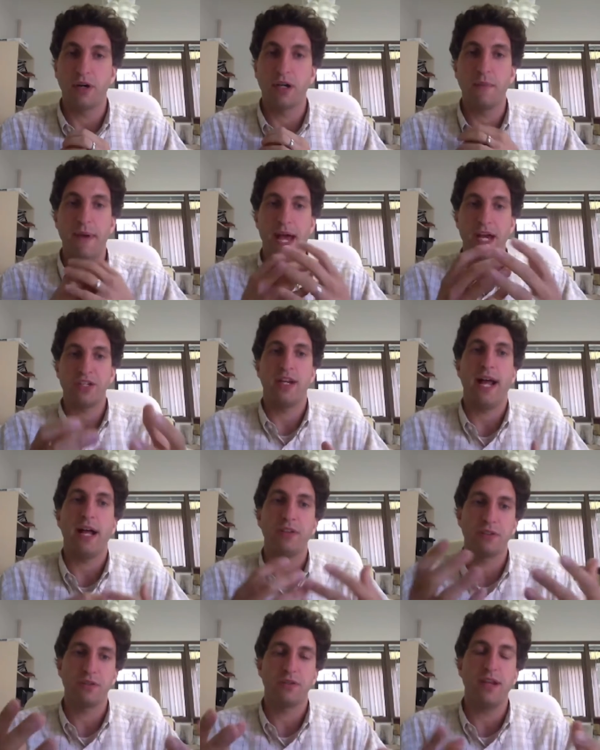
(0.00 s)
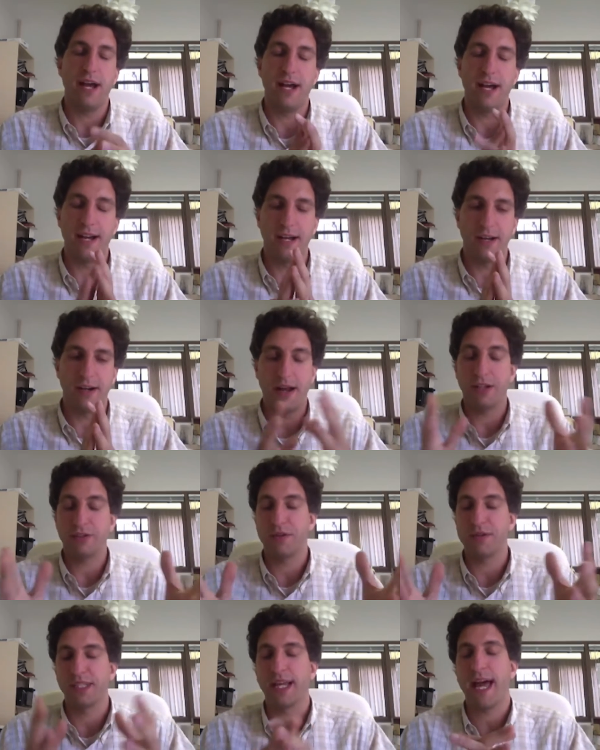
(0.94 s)
or compassionate or
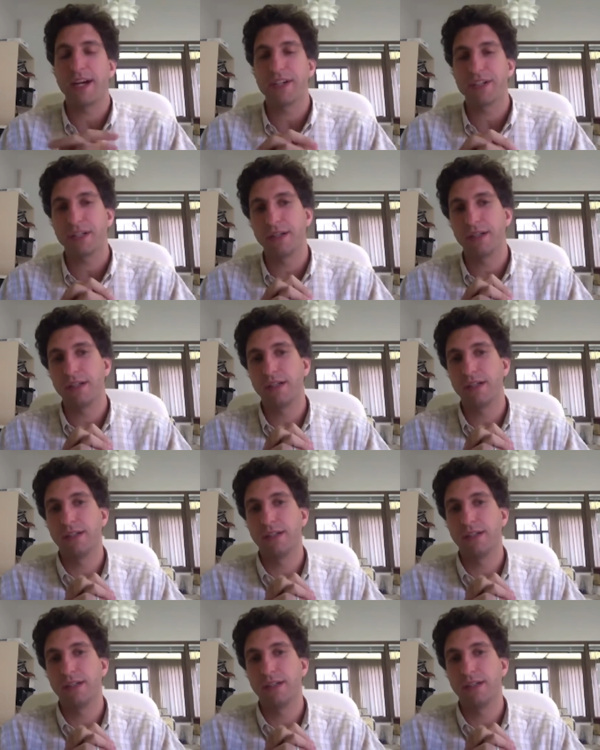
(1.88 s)
altruistic action.